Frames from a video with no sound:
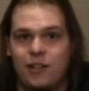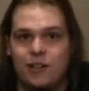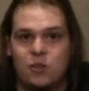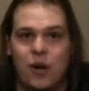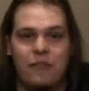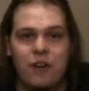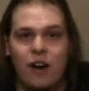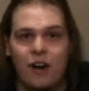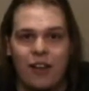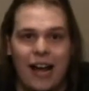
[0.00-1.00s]
So after
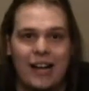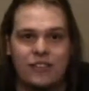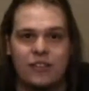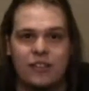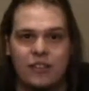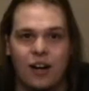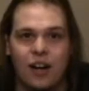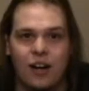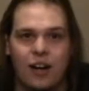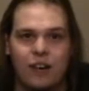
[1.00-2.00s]
our last
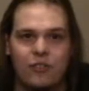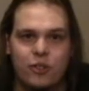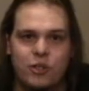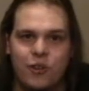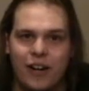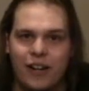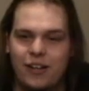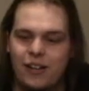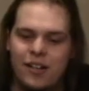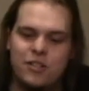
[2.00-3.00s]
god-awful drink,
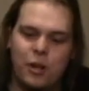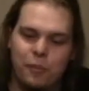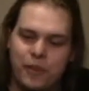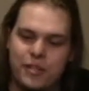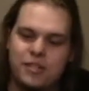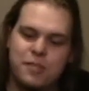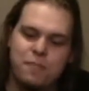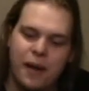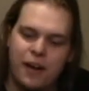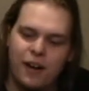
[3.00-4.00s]
let's hope this is
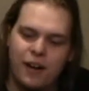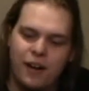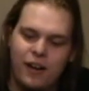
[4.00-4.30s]
better.